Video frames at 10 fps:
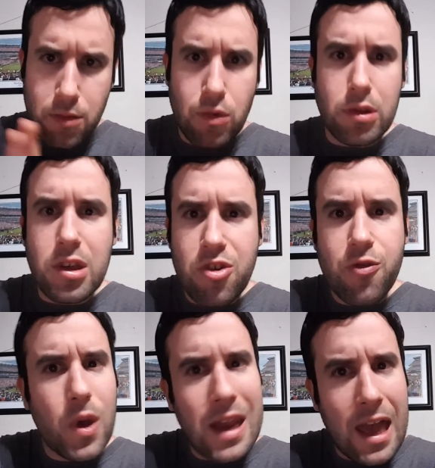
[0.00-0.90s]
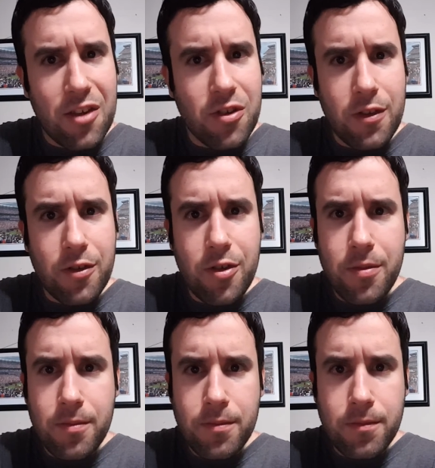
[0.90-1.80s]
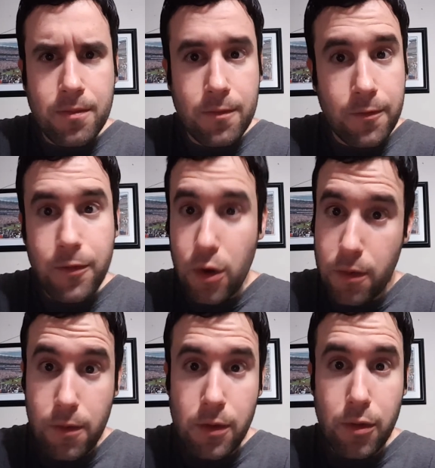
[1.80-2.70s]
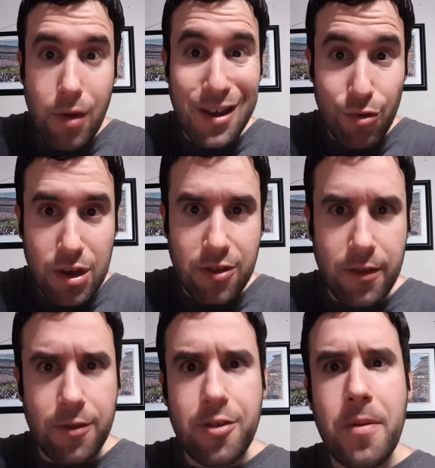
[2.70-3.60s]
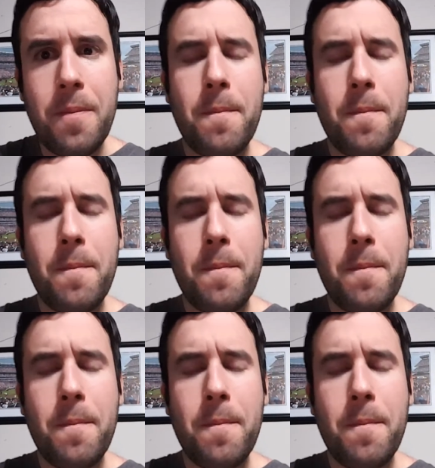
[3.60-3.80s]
released Dwayne Haskins for the right reasons.